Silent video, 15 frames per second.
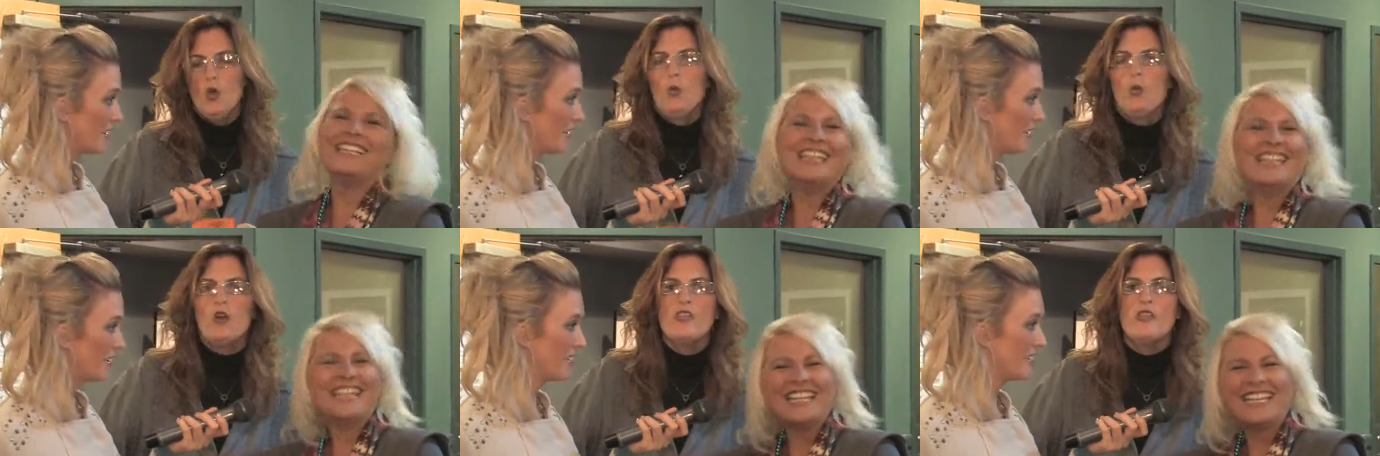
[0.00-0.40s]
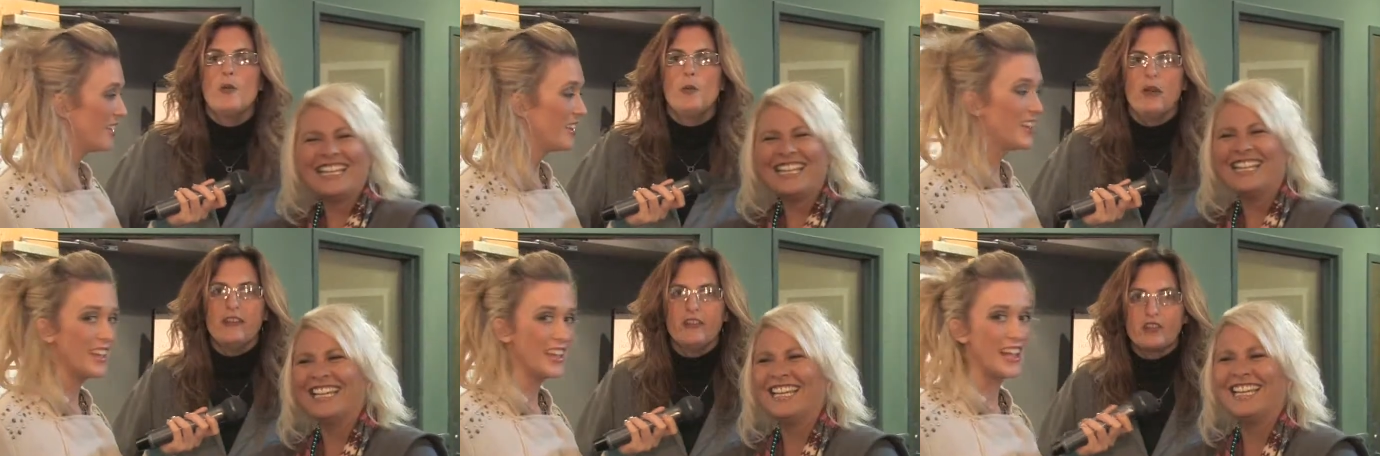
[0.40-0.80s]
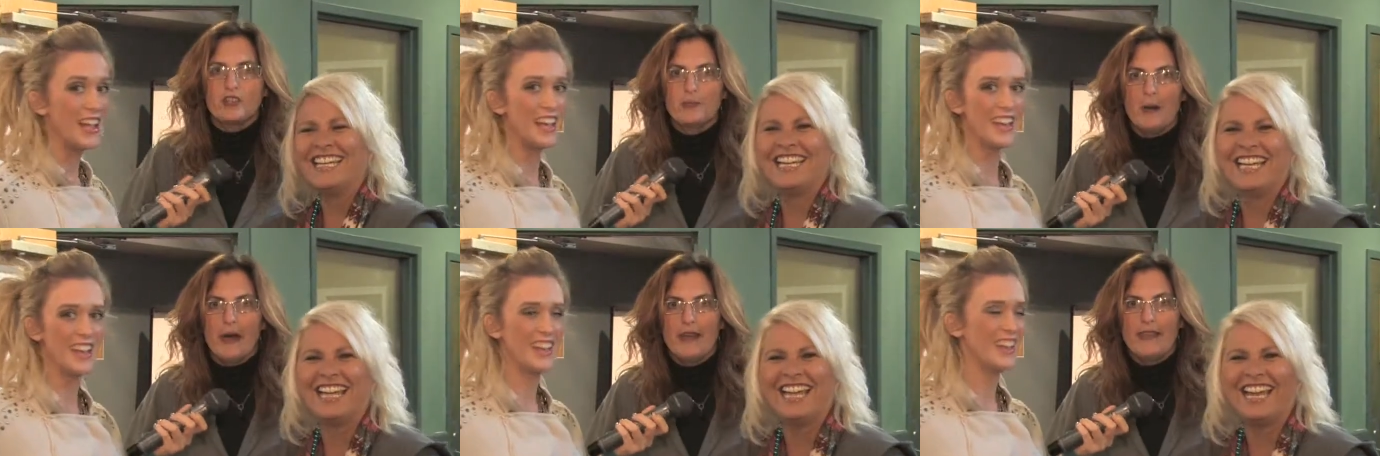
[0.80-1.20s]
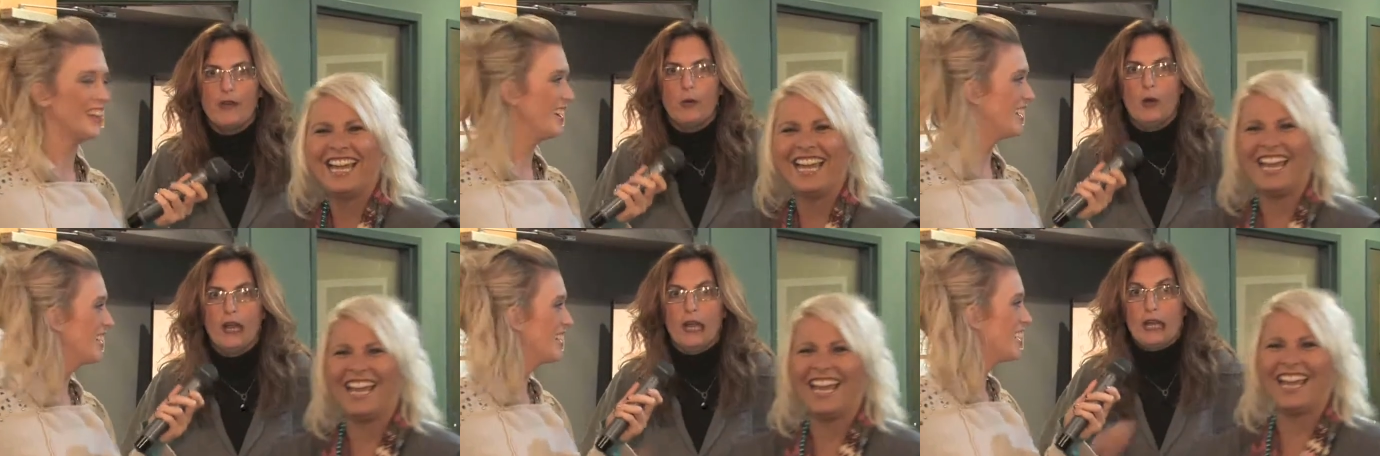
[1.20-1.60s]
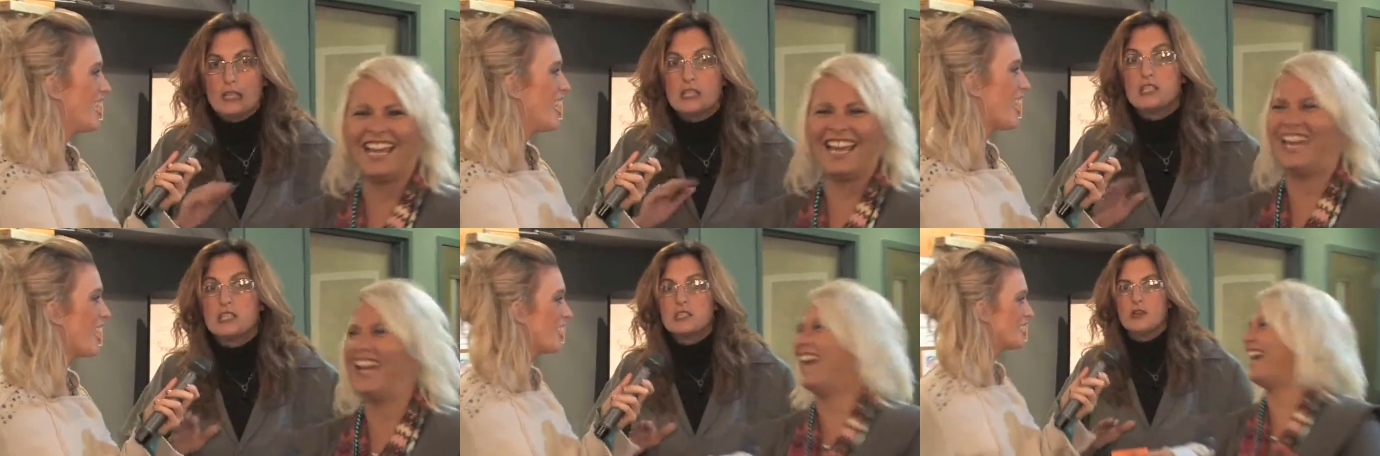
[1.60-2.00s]
Speaker 1: We're the winners, by the way,
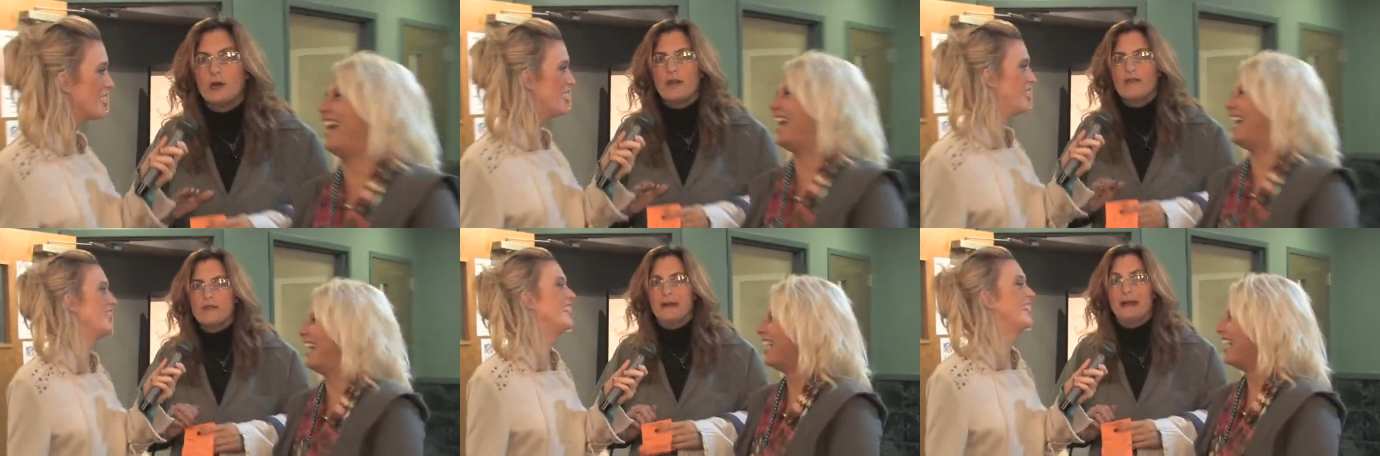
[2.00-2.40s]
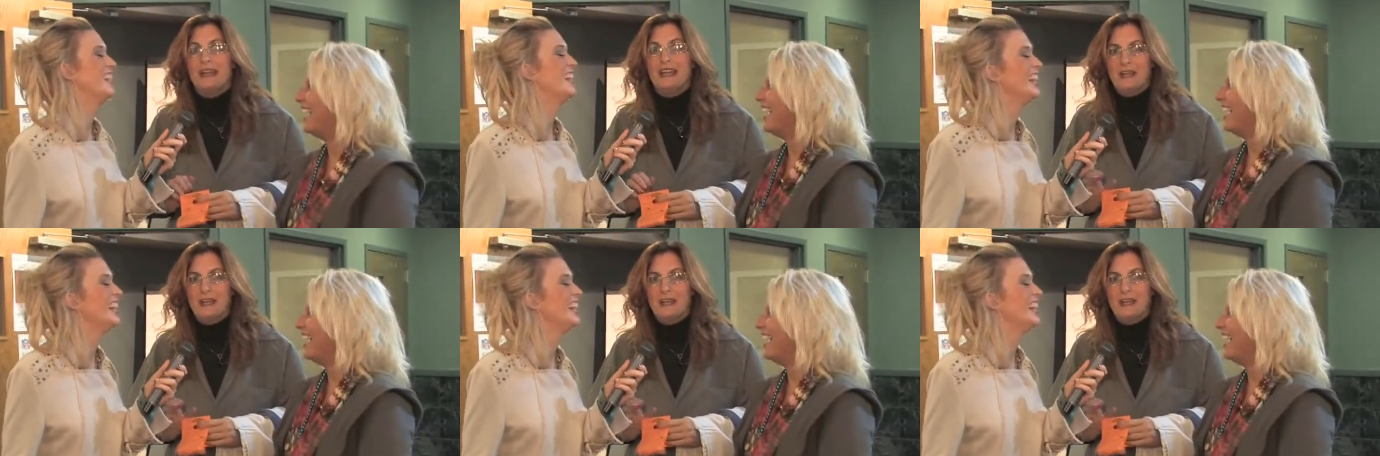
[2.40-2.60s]
just so everybody